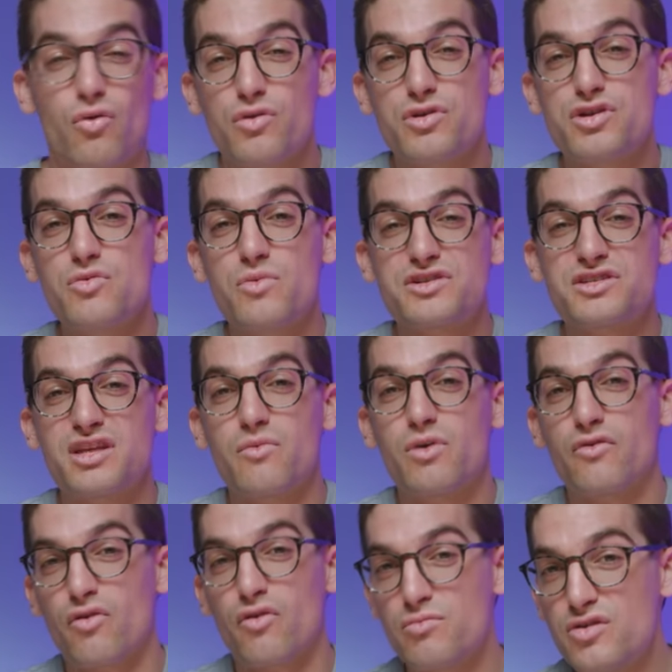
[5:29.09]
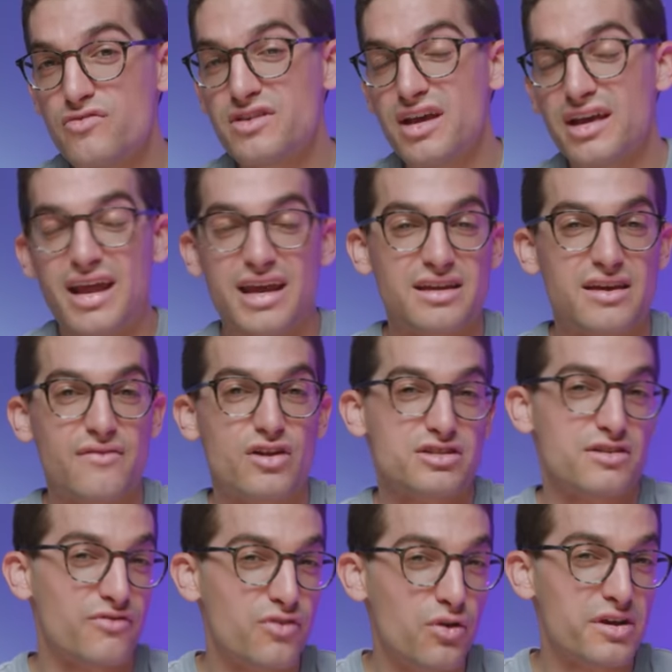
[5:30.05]
or you wish they would have removed it and given
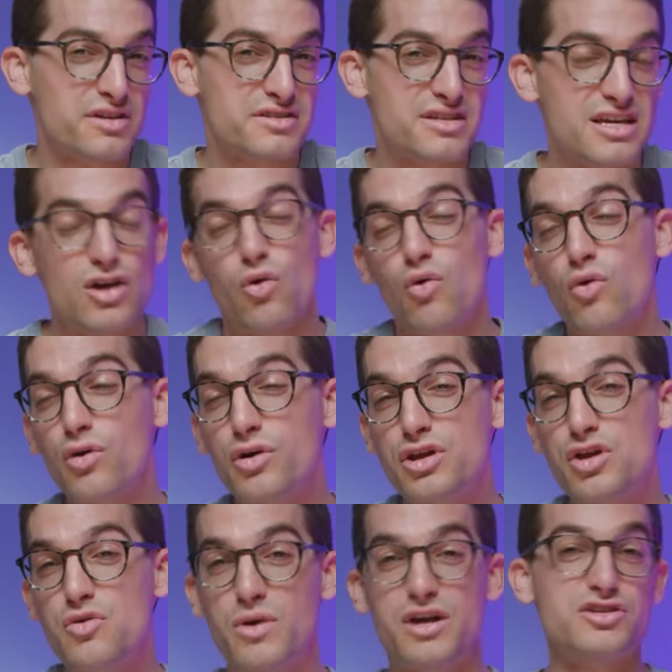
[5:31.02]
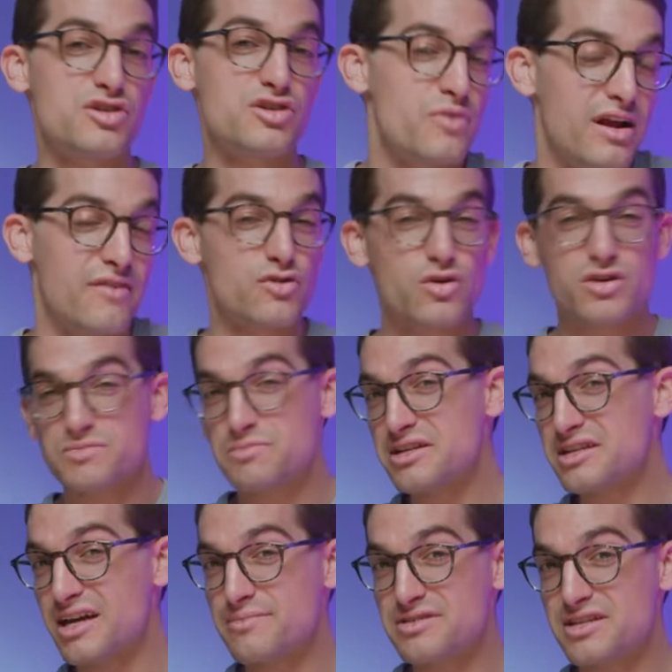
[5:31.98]
us a full SD, or you wish you would have have
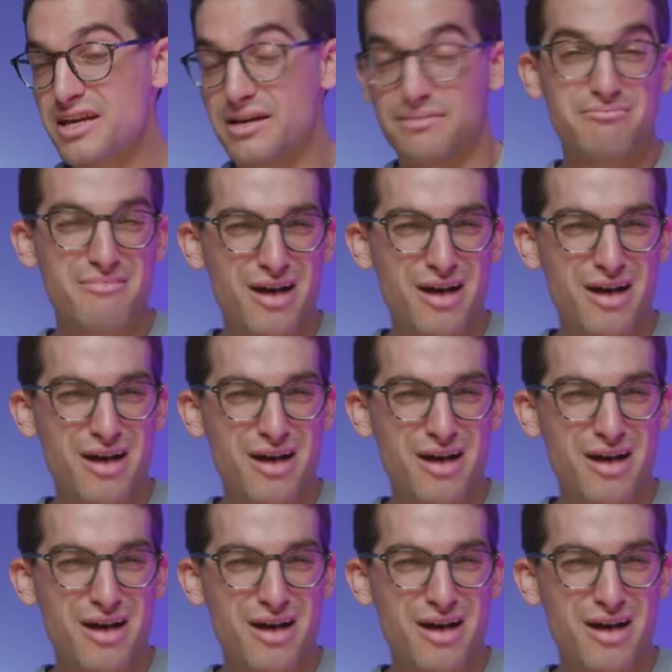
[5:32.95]
USB Type-C?